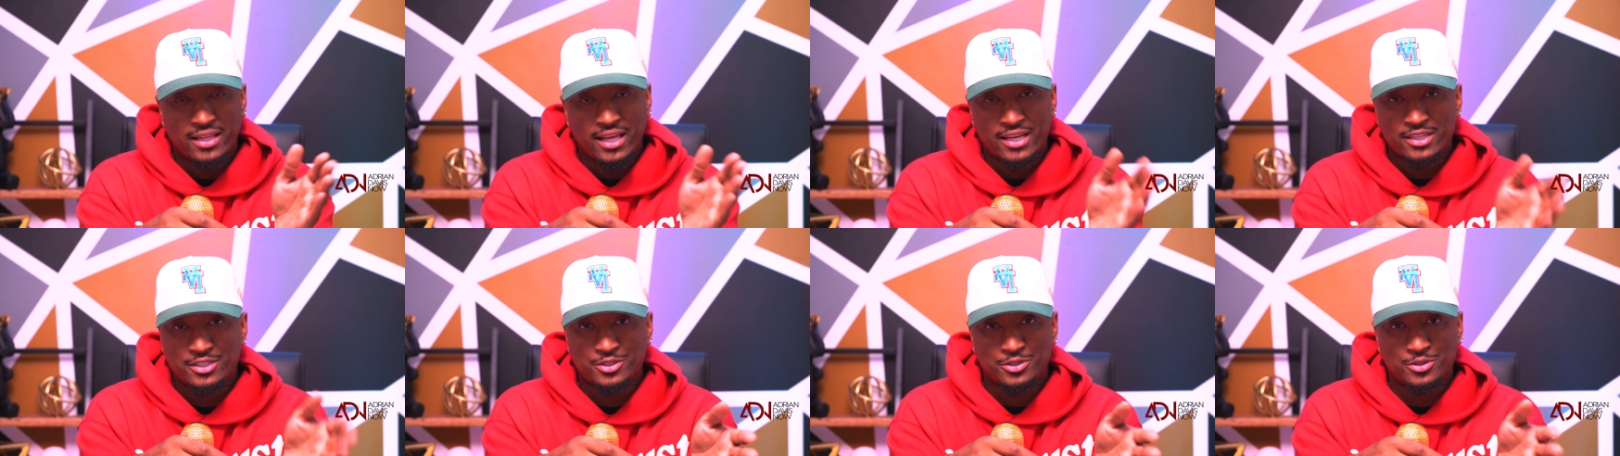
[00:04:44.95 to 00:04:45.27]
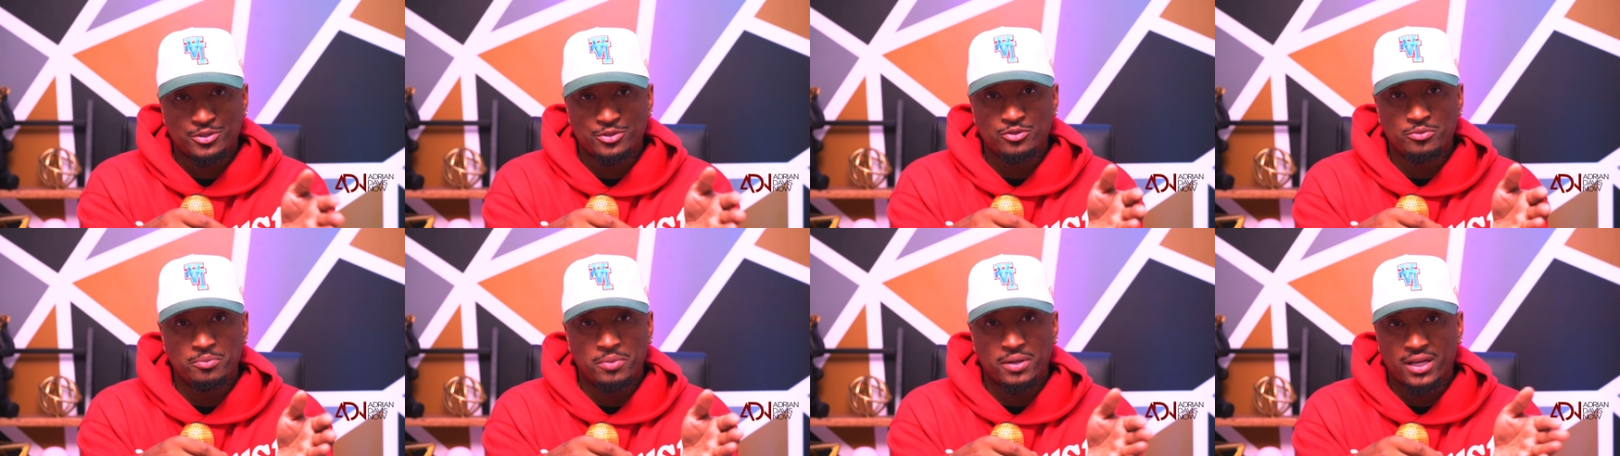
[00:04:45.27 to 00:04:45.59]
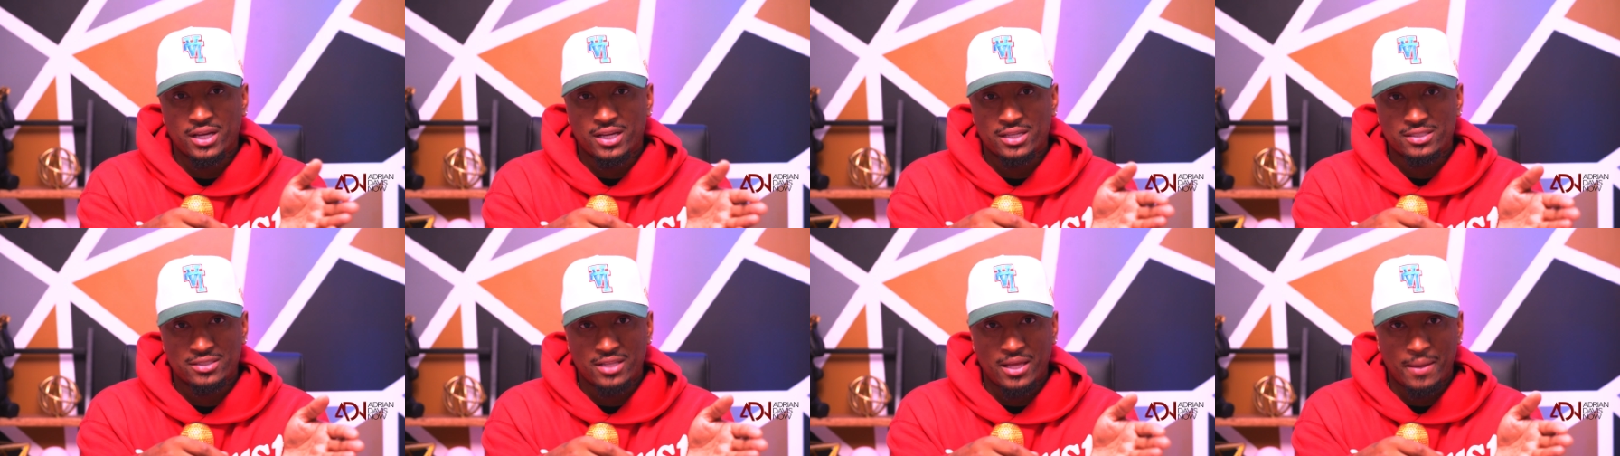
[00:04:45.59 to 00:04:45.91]
that's true
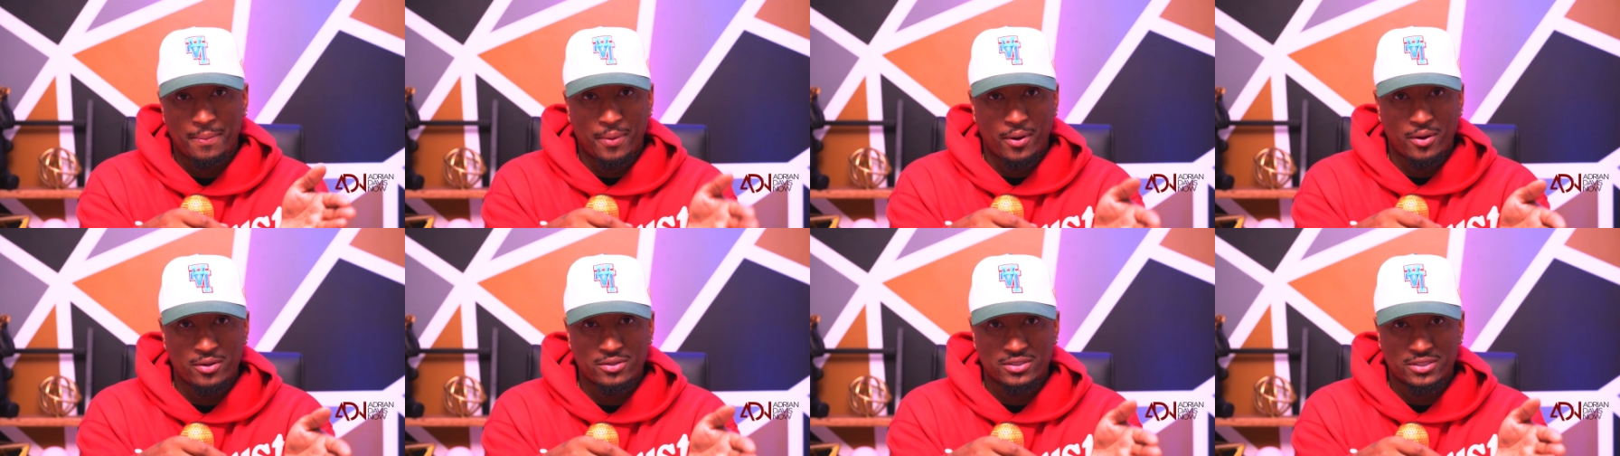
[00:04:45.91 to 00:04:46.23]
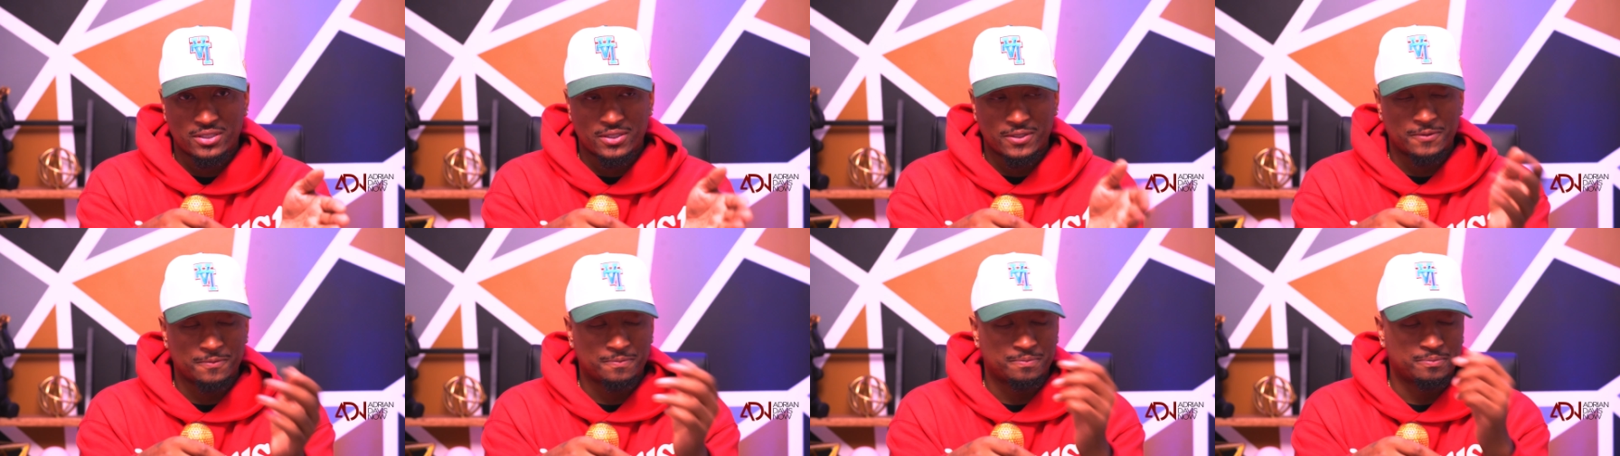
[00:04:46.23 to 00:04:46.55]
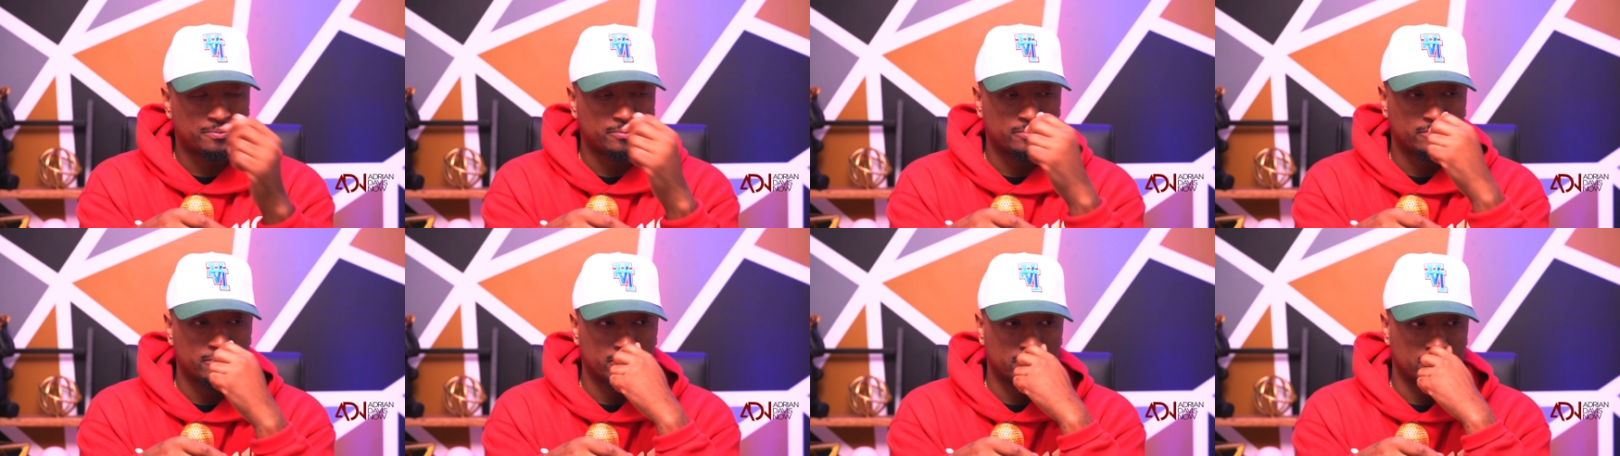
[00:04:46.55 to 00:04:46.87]
because that person
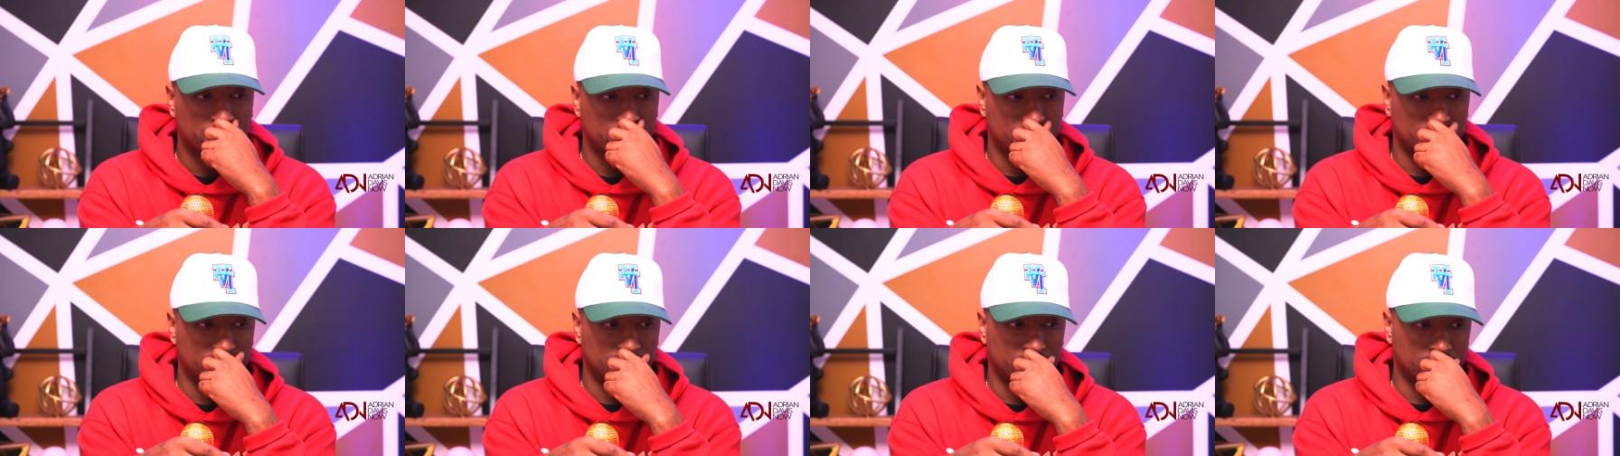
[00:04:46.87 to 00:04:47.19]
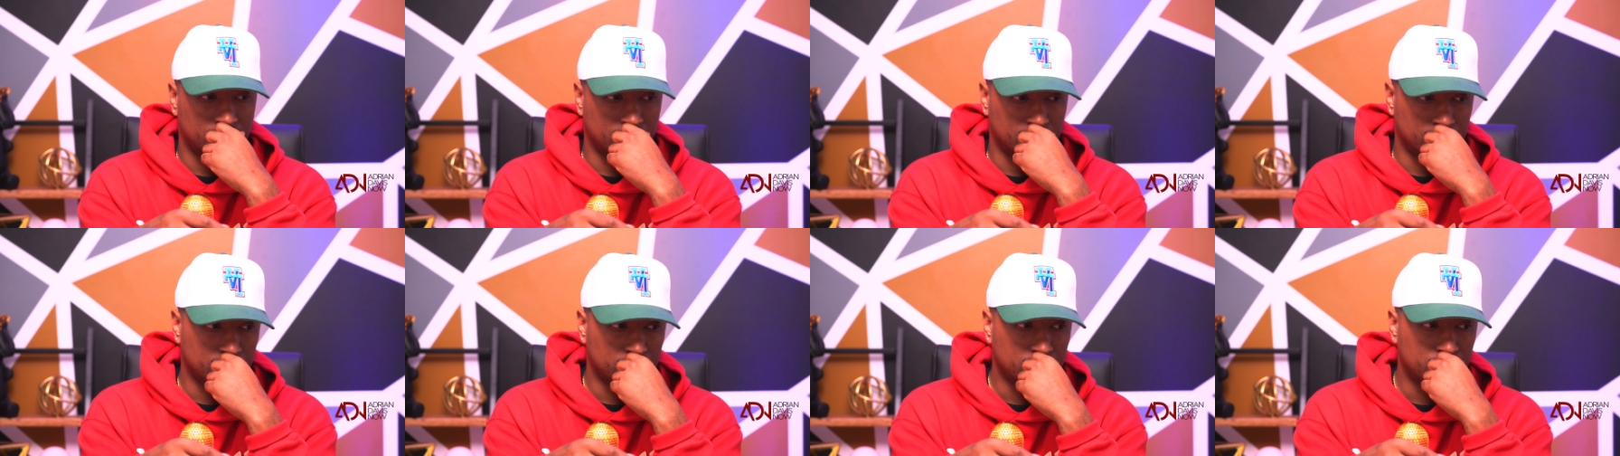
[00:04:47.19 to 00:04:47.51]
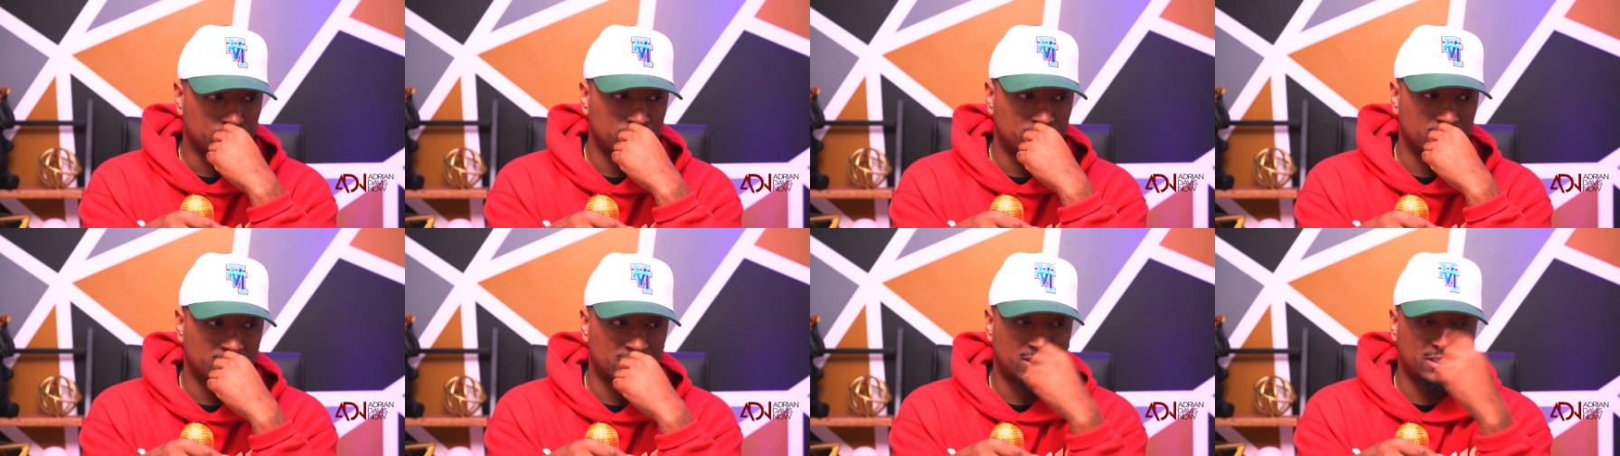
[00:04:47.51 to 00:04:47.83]

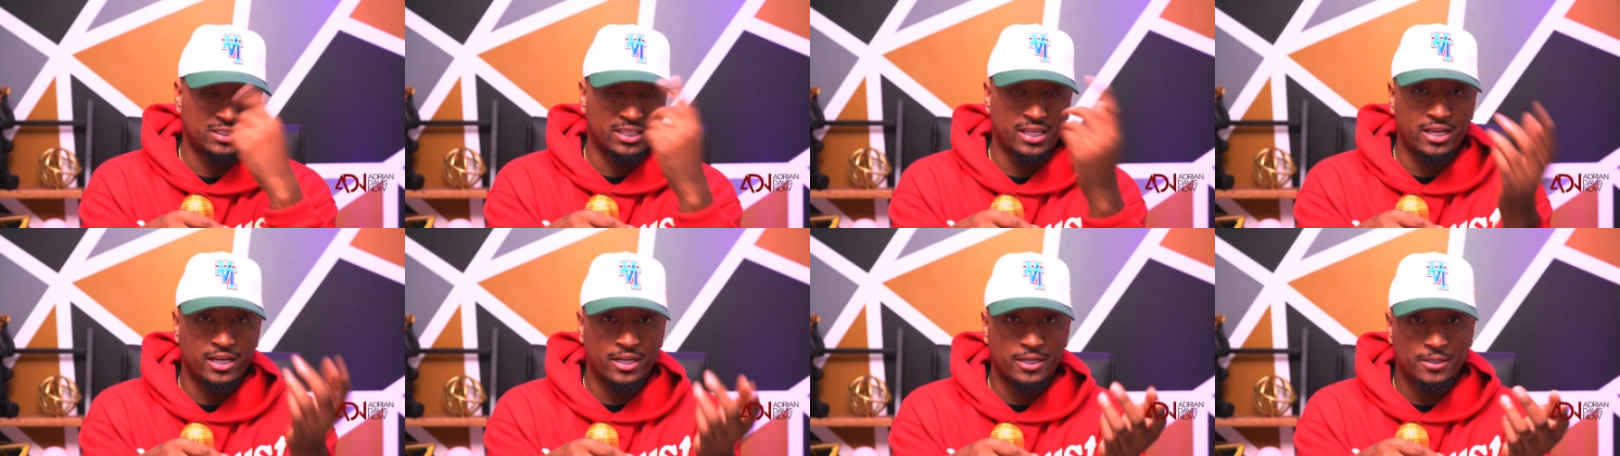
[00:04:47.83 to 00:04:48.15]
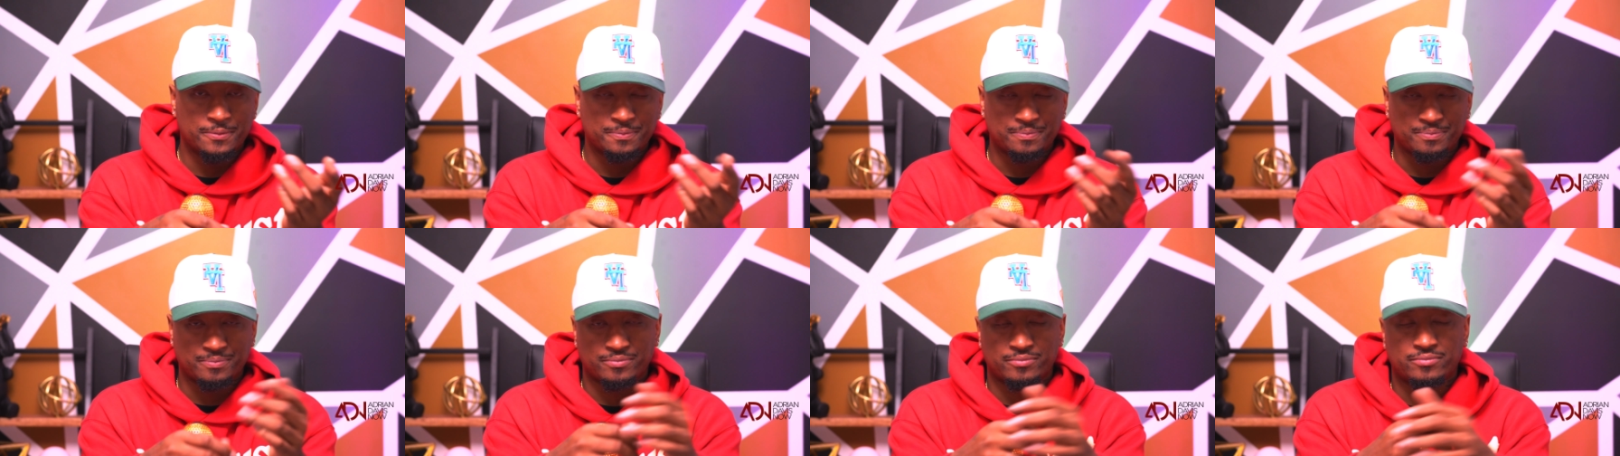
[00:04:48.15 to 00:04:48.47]
said it.